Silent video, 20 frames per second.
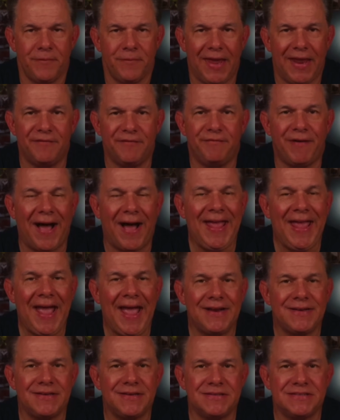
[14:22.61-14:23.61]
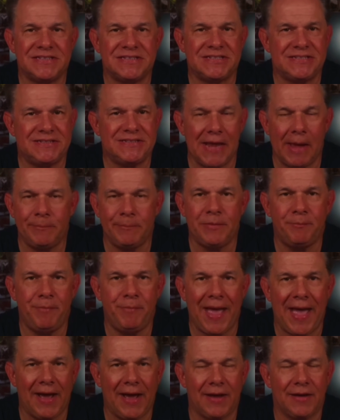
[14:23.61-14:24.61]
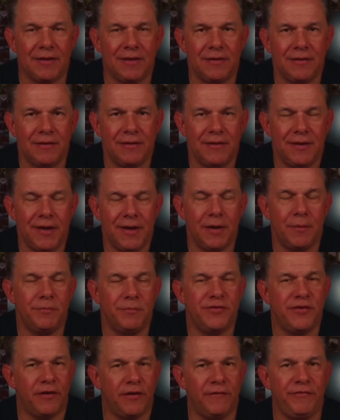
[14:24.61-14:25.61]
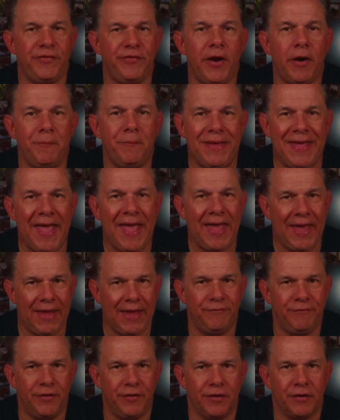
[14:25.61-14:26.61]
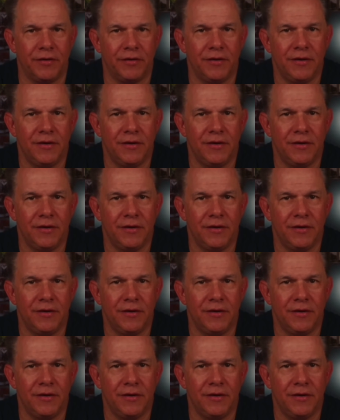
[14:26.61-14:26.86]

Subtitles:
And if I hadn't stepped back and observed their behavior,